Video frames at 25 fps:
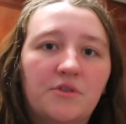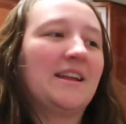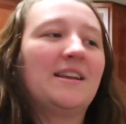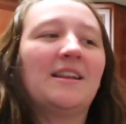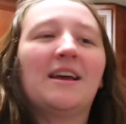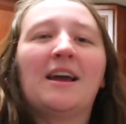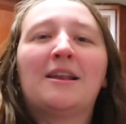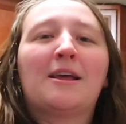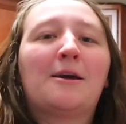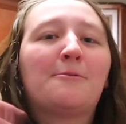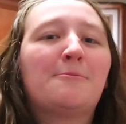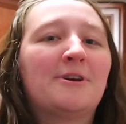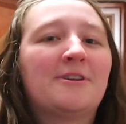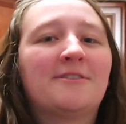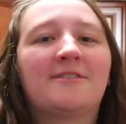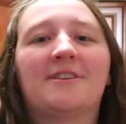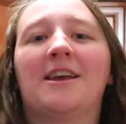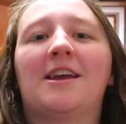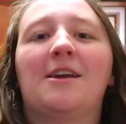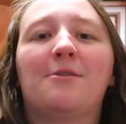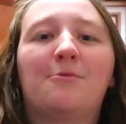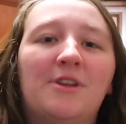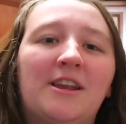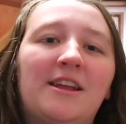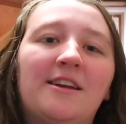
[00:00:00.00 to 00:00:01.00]
And I'm not
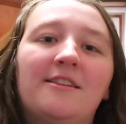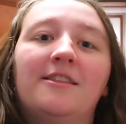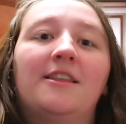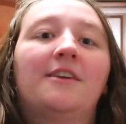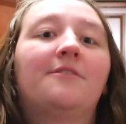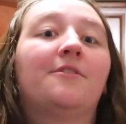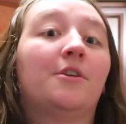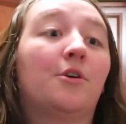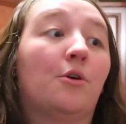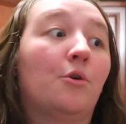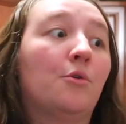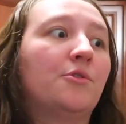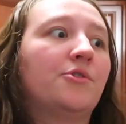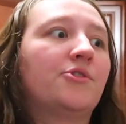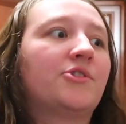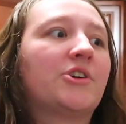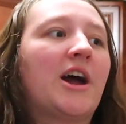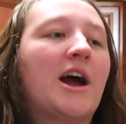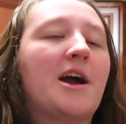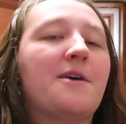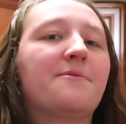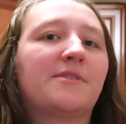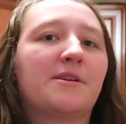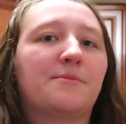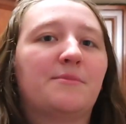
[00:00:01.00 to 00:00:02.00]
saying we need to live in older
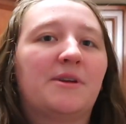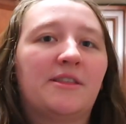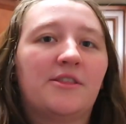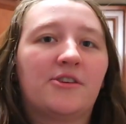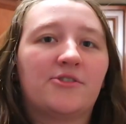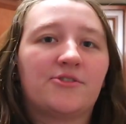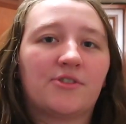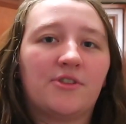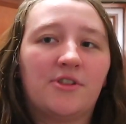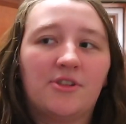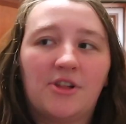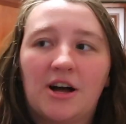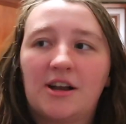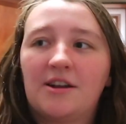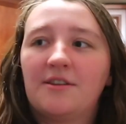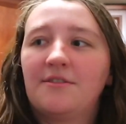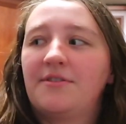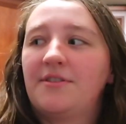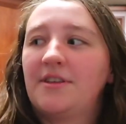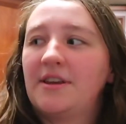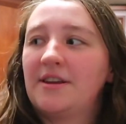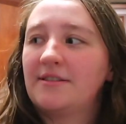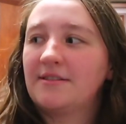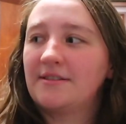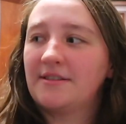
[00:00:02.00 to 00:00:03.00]
times. I mean, there's a lot of
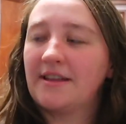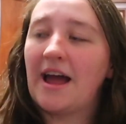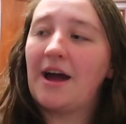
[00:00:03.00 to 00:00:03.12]
things